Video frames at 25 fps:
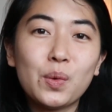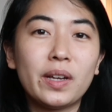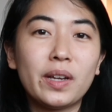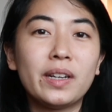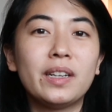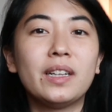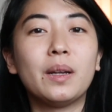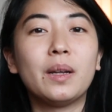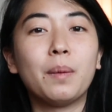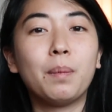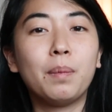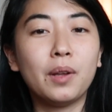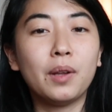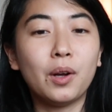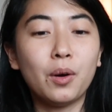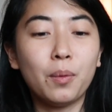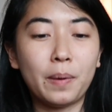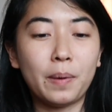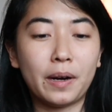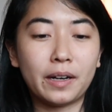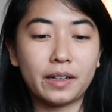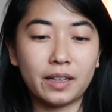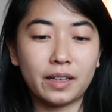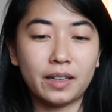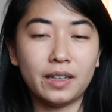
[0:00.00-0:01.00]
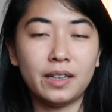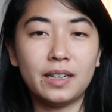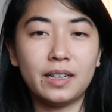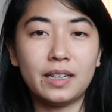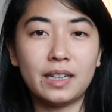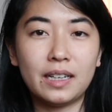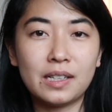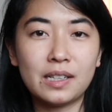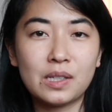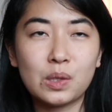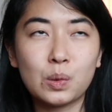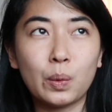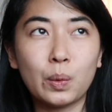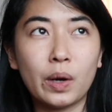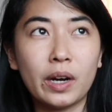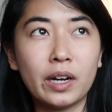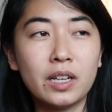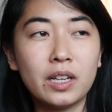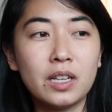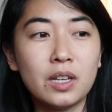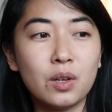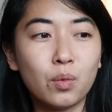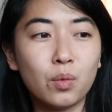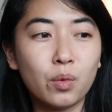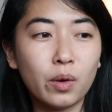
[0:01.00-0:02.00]
one, the blow bucket, is where
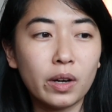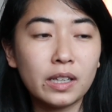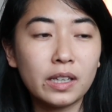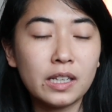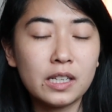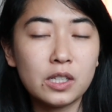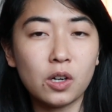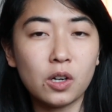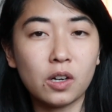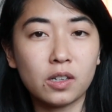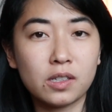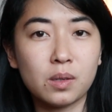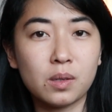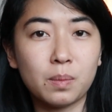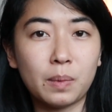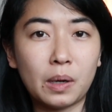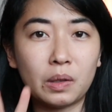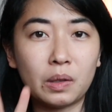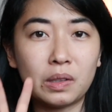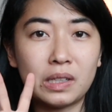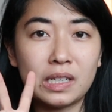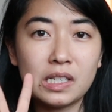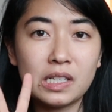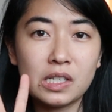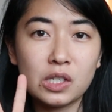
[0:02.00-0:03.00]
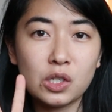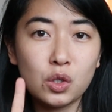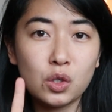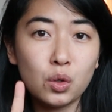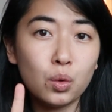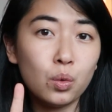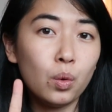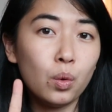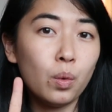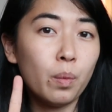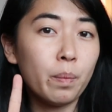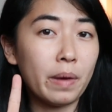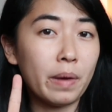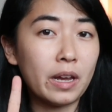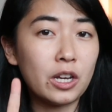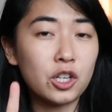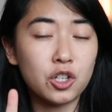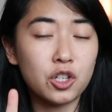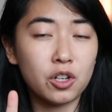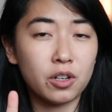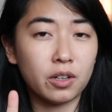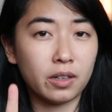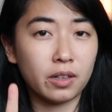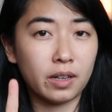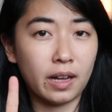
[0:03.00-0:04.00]
he really talks about these 2
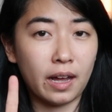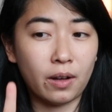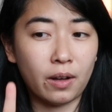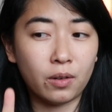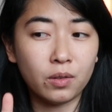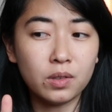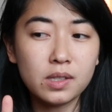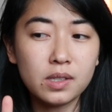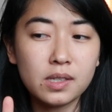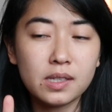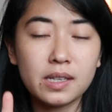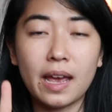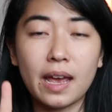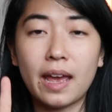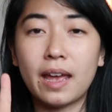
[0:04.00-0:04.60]
major accounts,